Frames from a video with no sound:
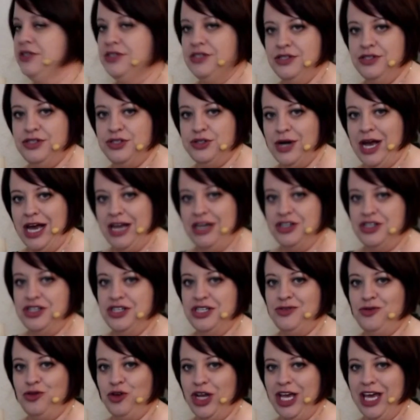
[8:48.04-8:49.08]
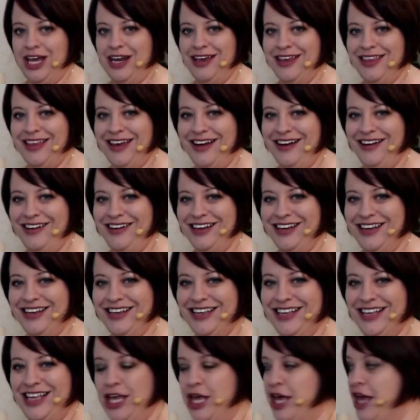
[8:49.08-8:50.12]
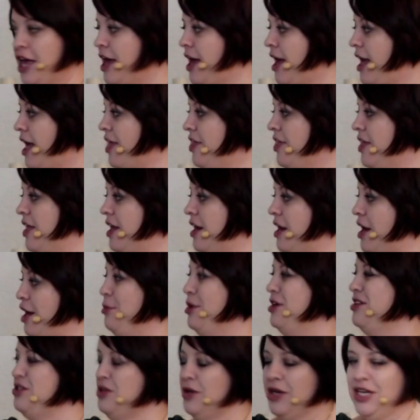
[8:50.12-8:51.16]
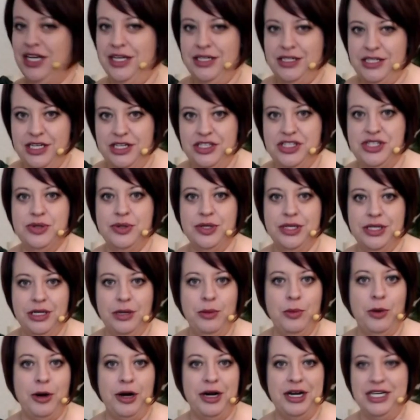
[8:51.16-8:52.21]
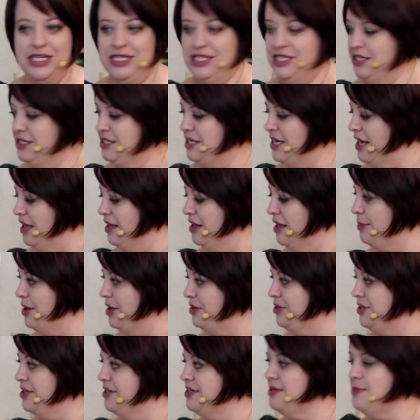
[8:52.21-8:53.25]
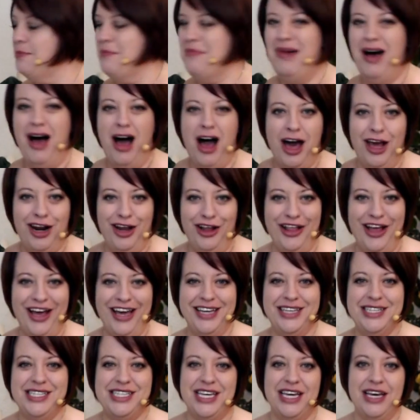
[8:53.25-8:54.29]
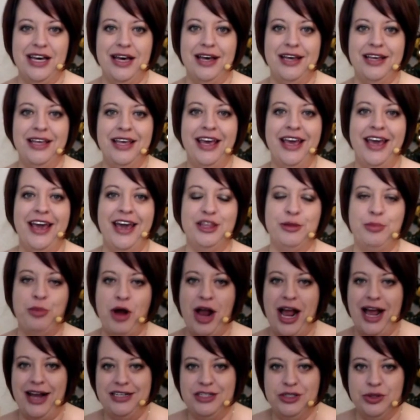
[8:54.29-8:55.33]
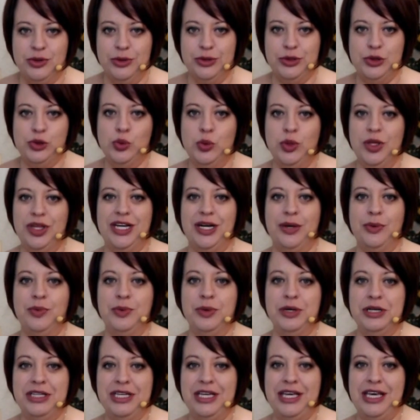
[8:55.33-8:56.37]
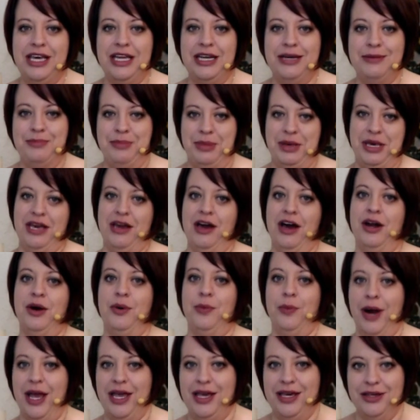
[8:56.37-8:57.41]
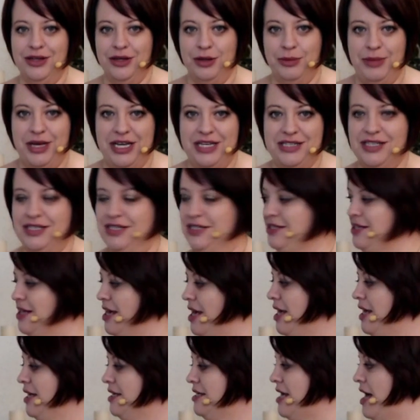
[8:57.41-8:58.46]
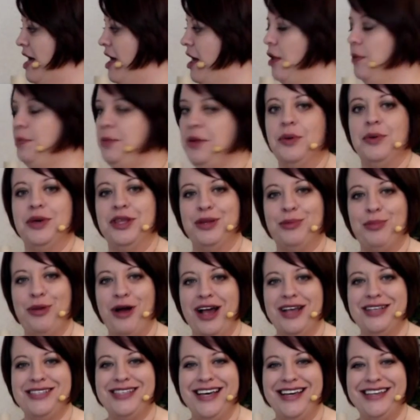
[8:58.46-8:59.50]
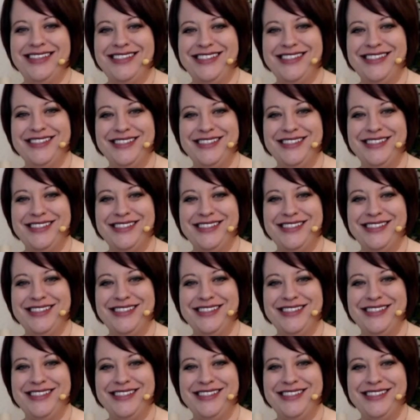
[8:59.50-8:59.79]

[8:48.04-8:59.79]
and strategies for getting there. And then I'm also going to teach you a little more in detail about this model idea and the practical tool that it really can be on a regular basis to help you in the process.